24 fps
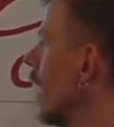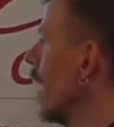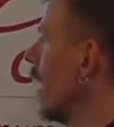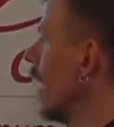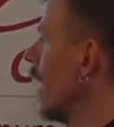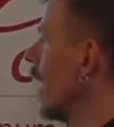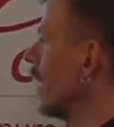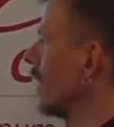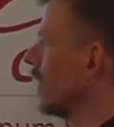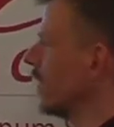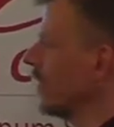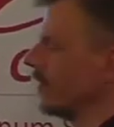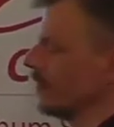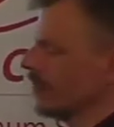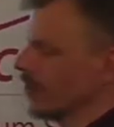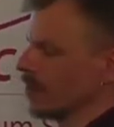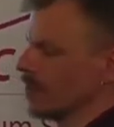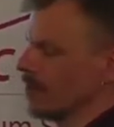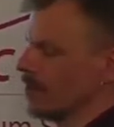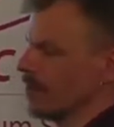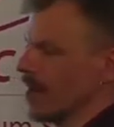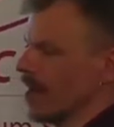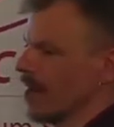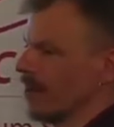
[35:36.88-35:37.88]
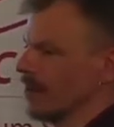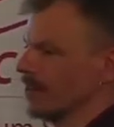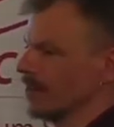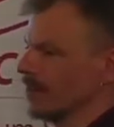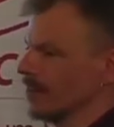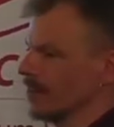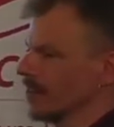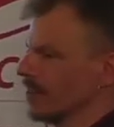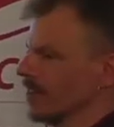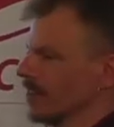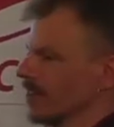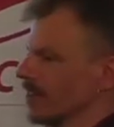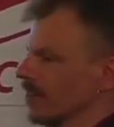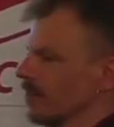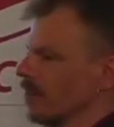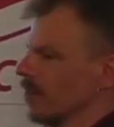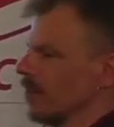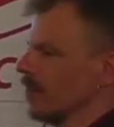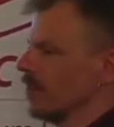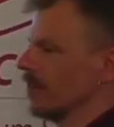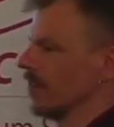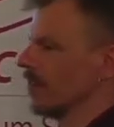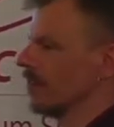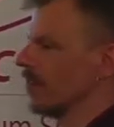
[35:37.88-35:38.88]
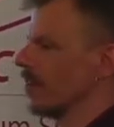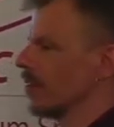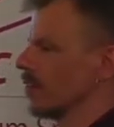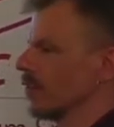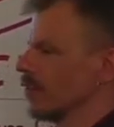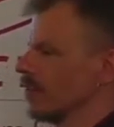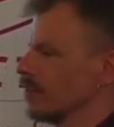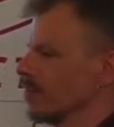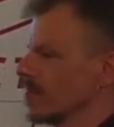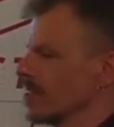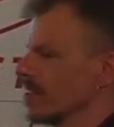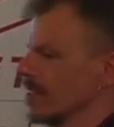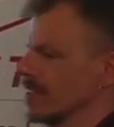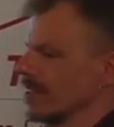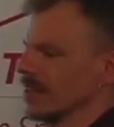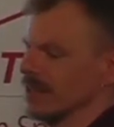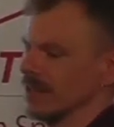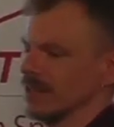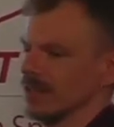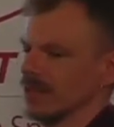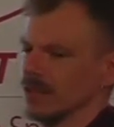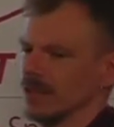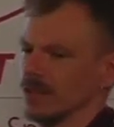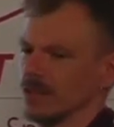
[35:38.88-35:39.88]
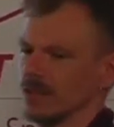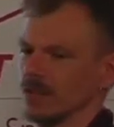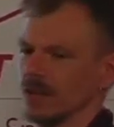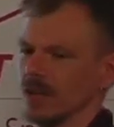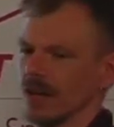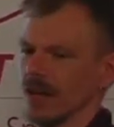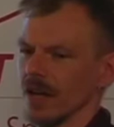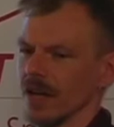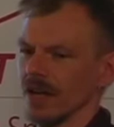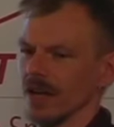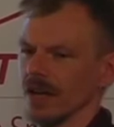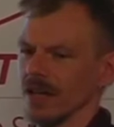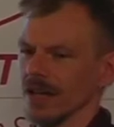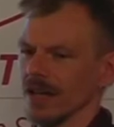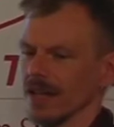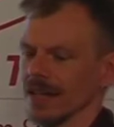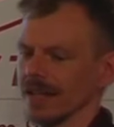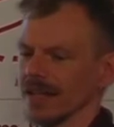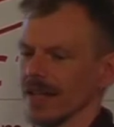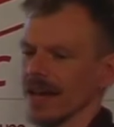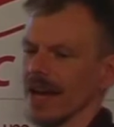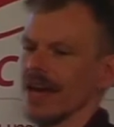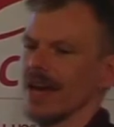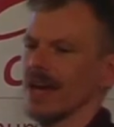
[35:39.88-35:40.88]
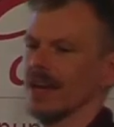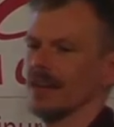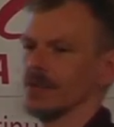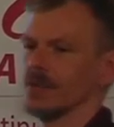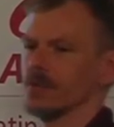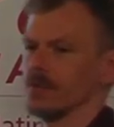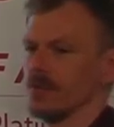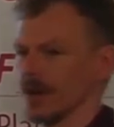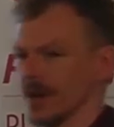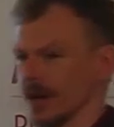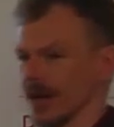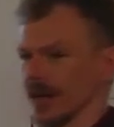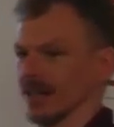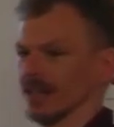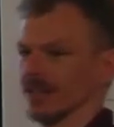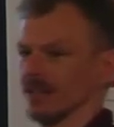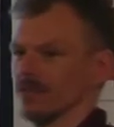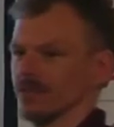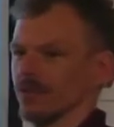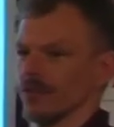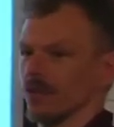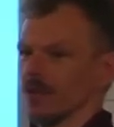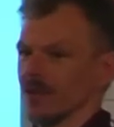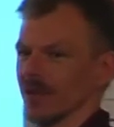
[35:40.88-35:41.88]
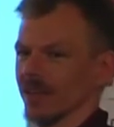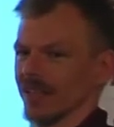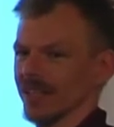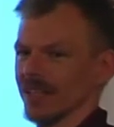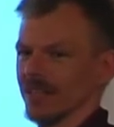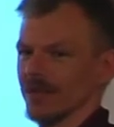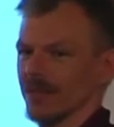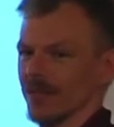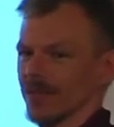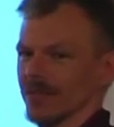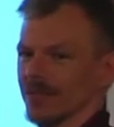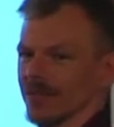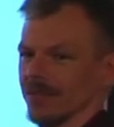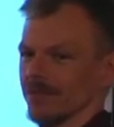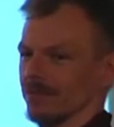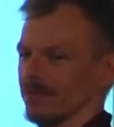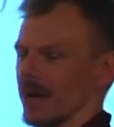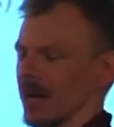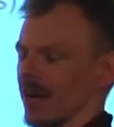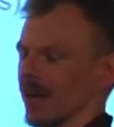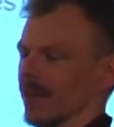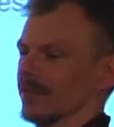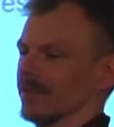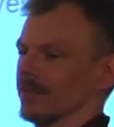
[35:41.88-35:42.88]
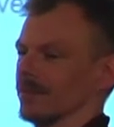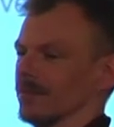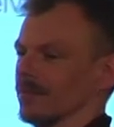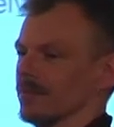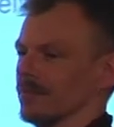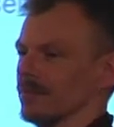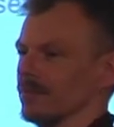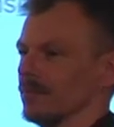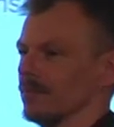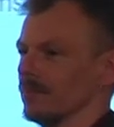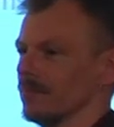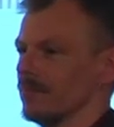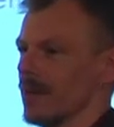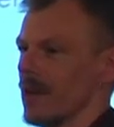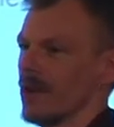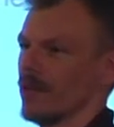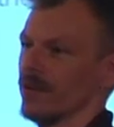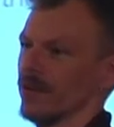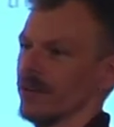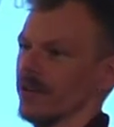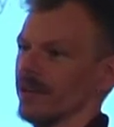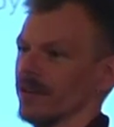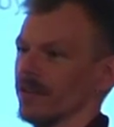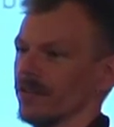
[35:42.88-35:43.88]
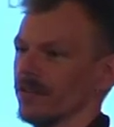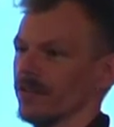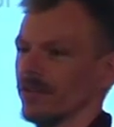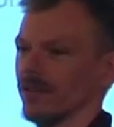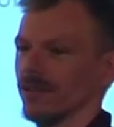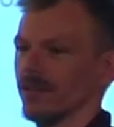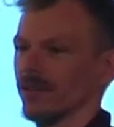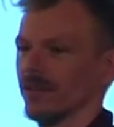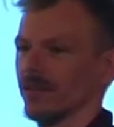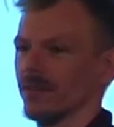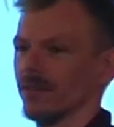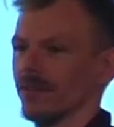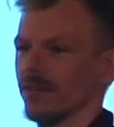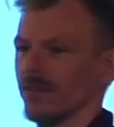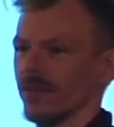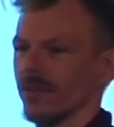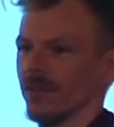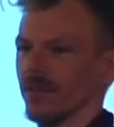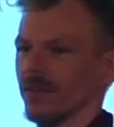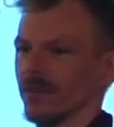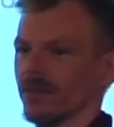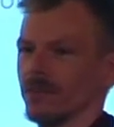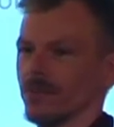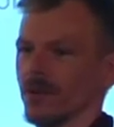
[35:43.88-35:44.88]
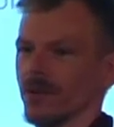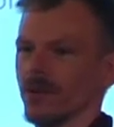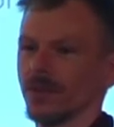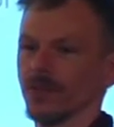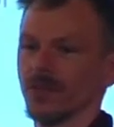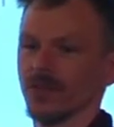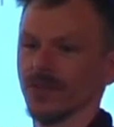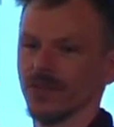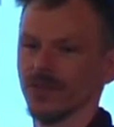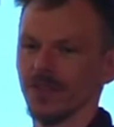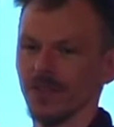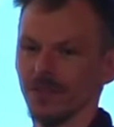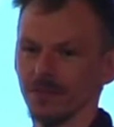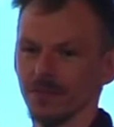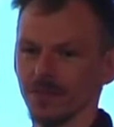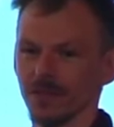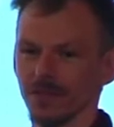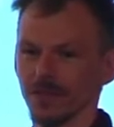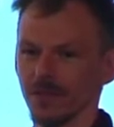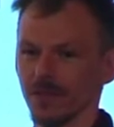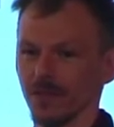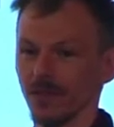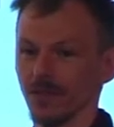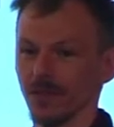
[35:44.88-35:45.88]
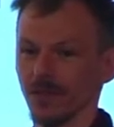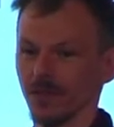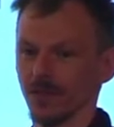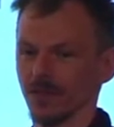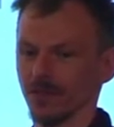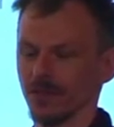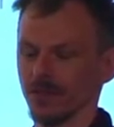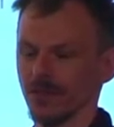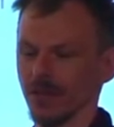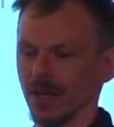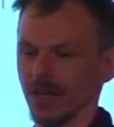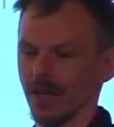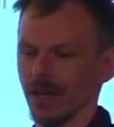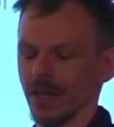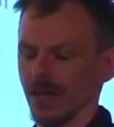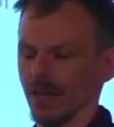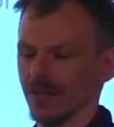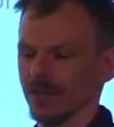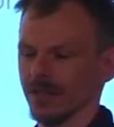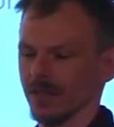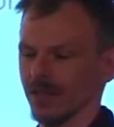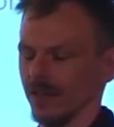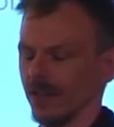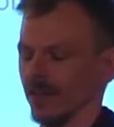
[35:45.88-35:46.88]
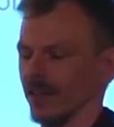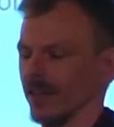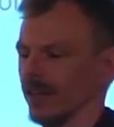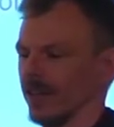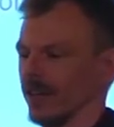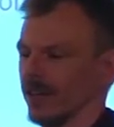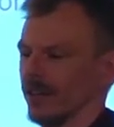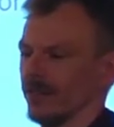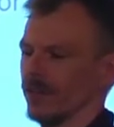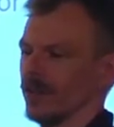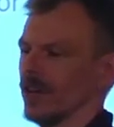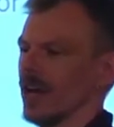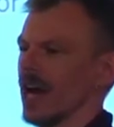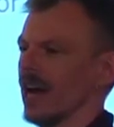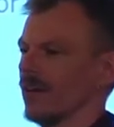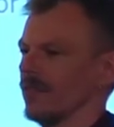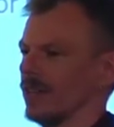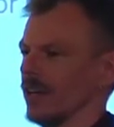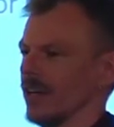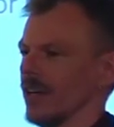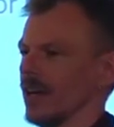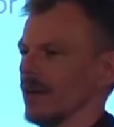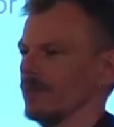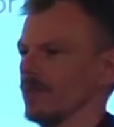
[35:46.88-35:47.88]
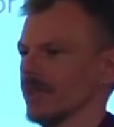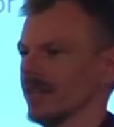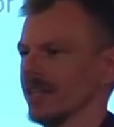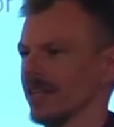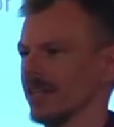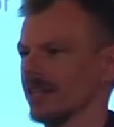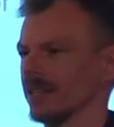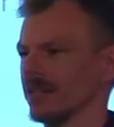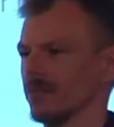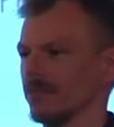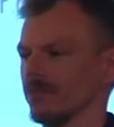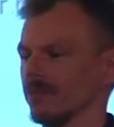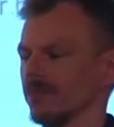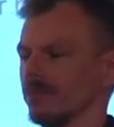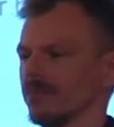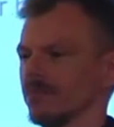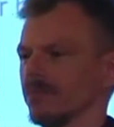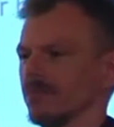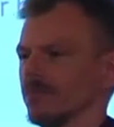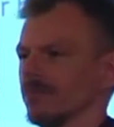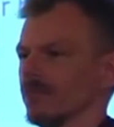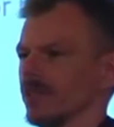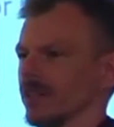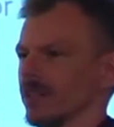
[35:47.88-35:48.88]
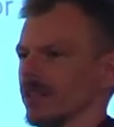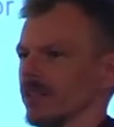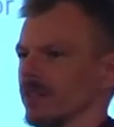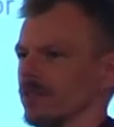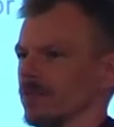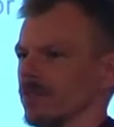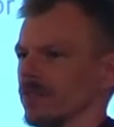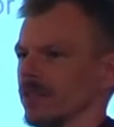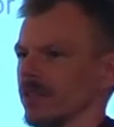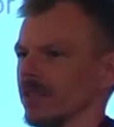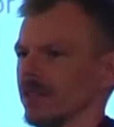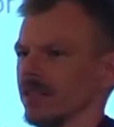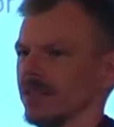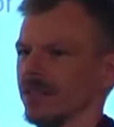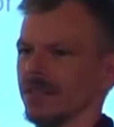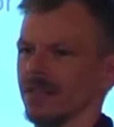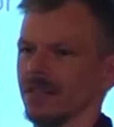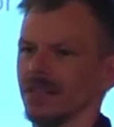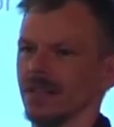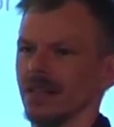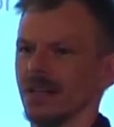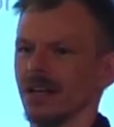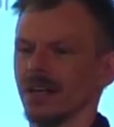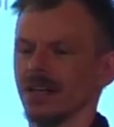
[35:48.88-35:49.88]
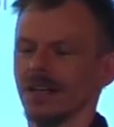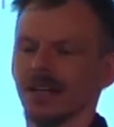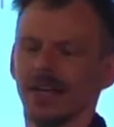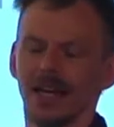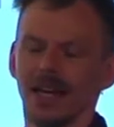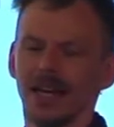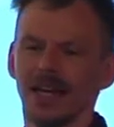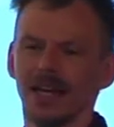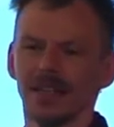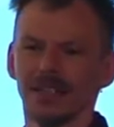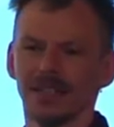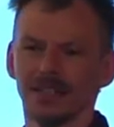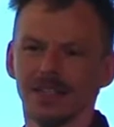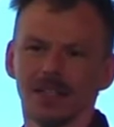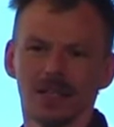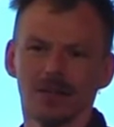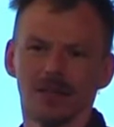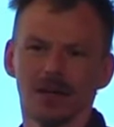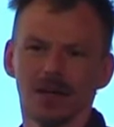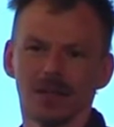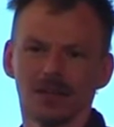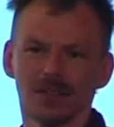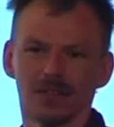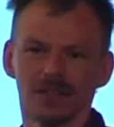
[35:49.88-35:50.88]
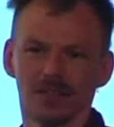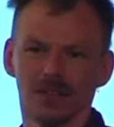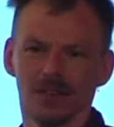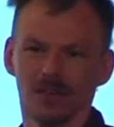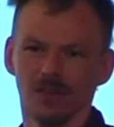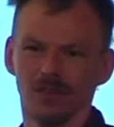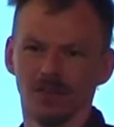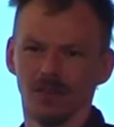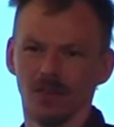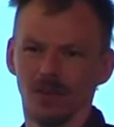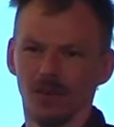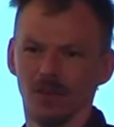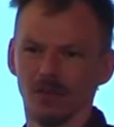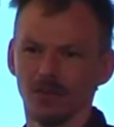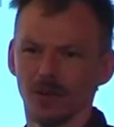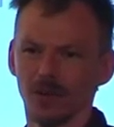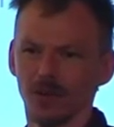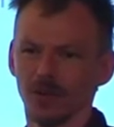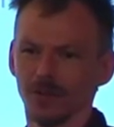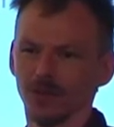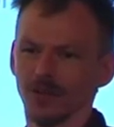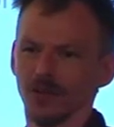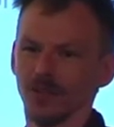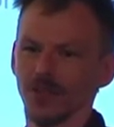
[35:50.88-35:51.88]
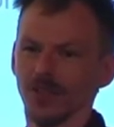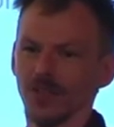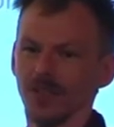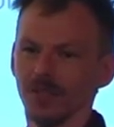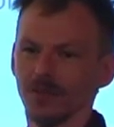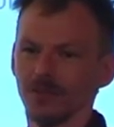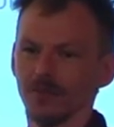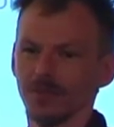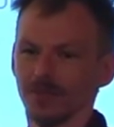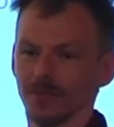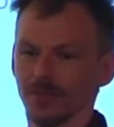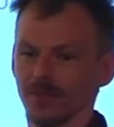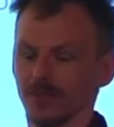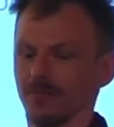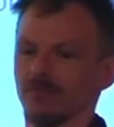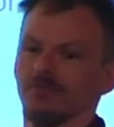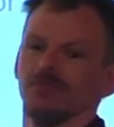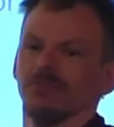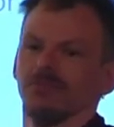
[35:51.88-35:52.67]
And if you compare it to a 64-bit virtual machine, you can't break the 4 GB barrier for process heaps, of course. So if you have an application with like 8 GB of process heaps,